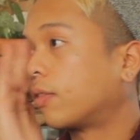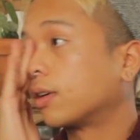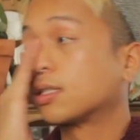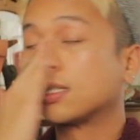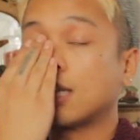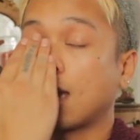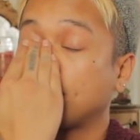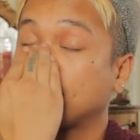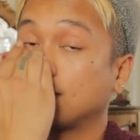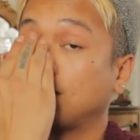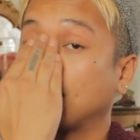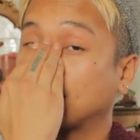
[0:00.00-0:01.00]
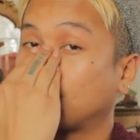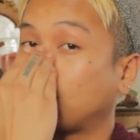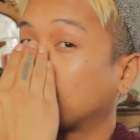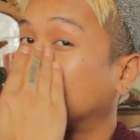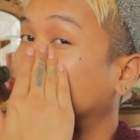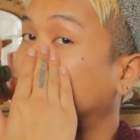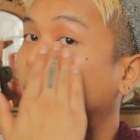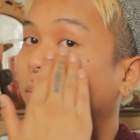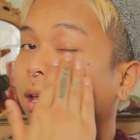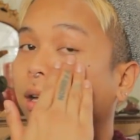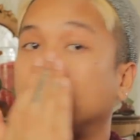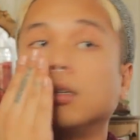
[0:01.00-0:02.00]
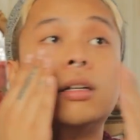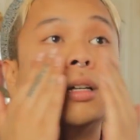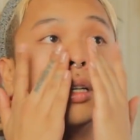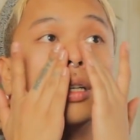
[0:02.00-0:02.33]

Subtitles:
of our steps, makes it work a little better.